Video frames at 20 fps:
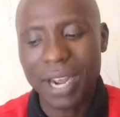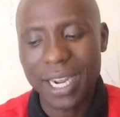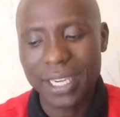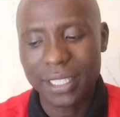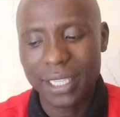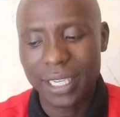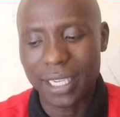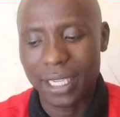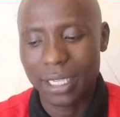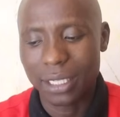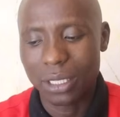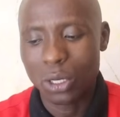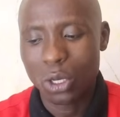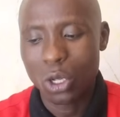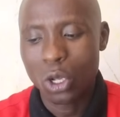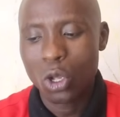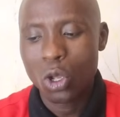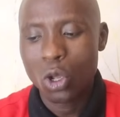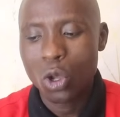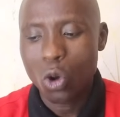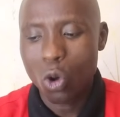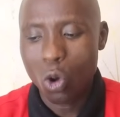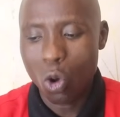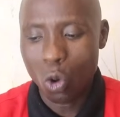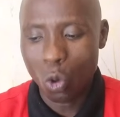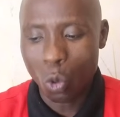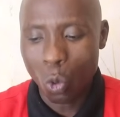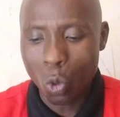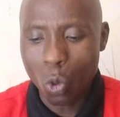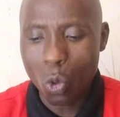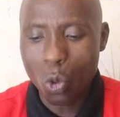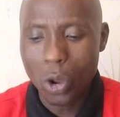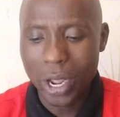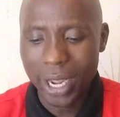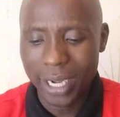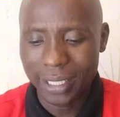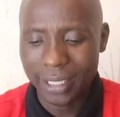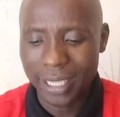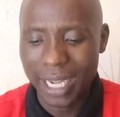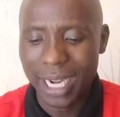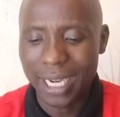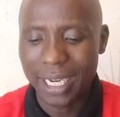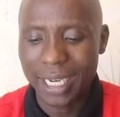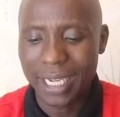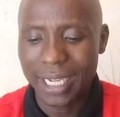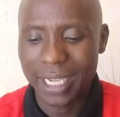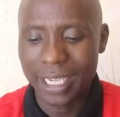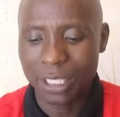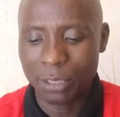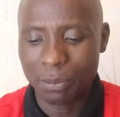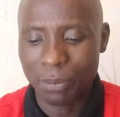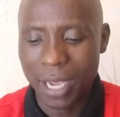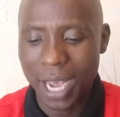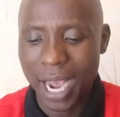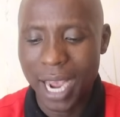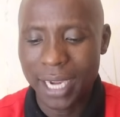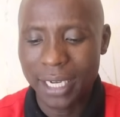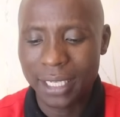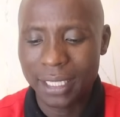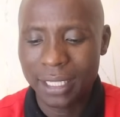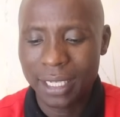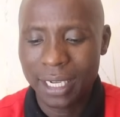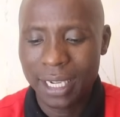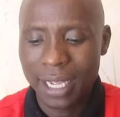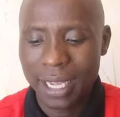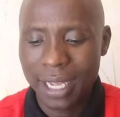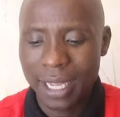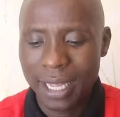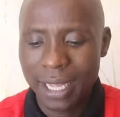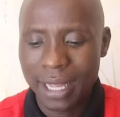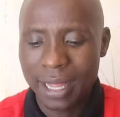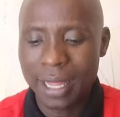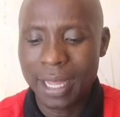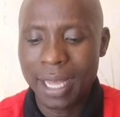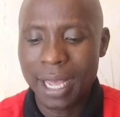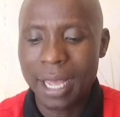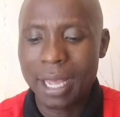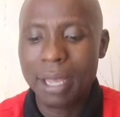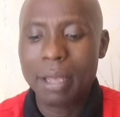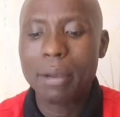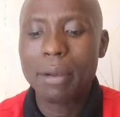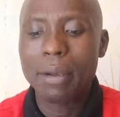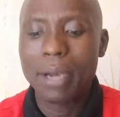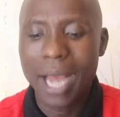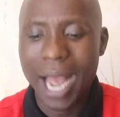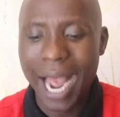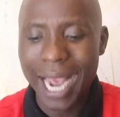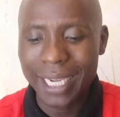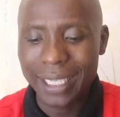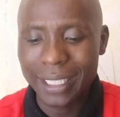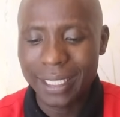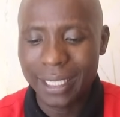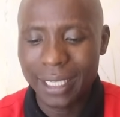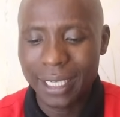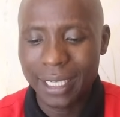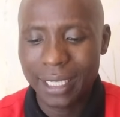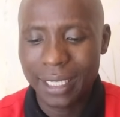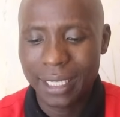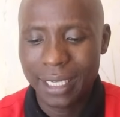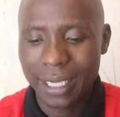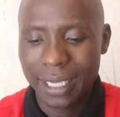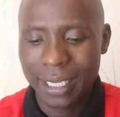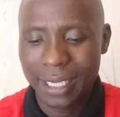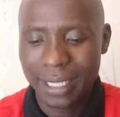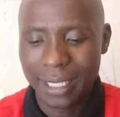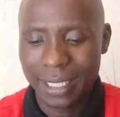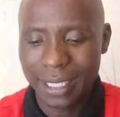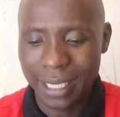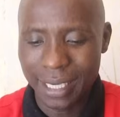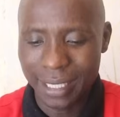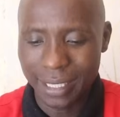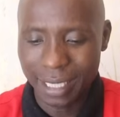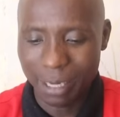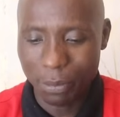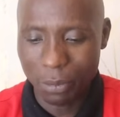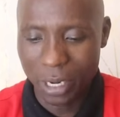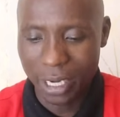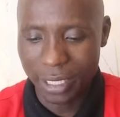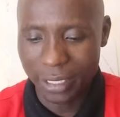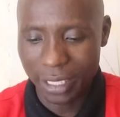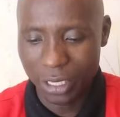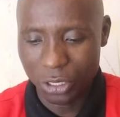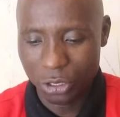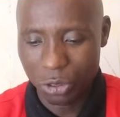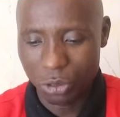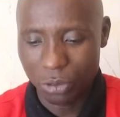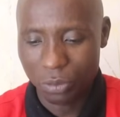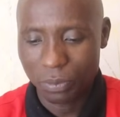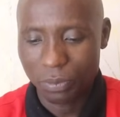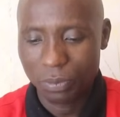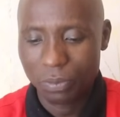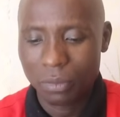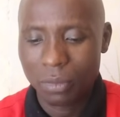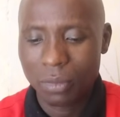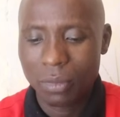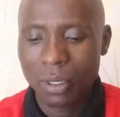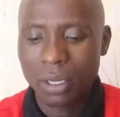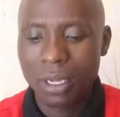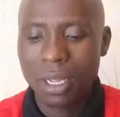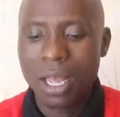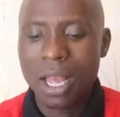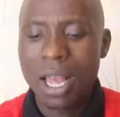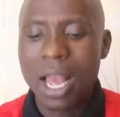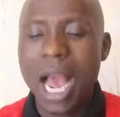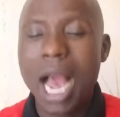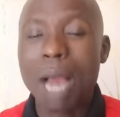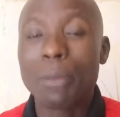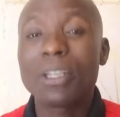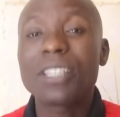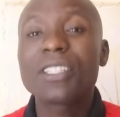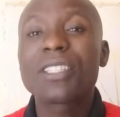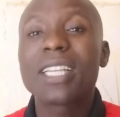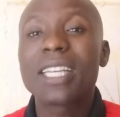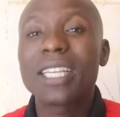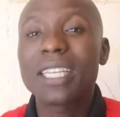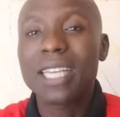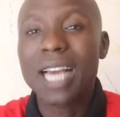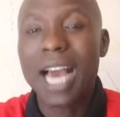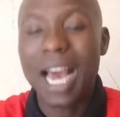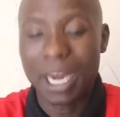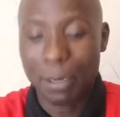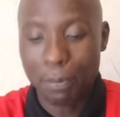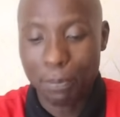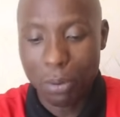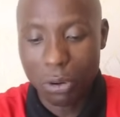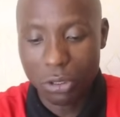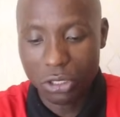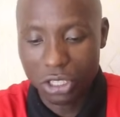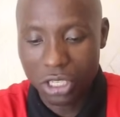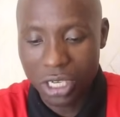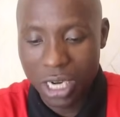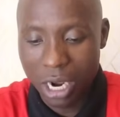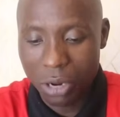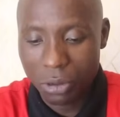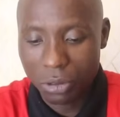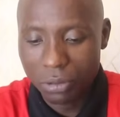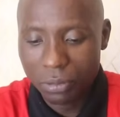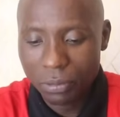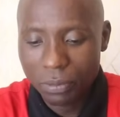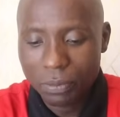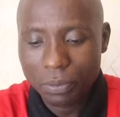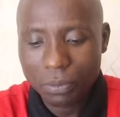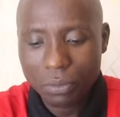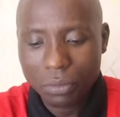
fighting or who exactly is behind the Haiti destabilization? I'm just seeing a report now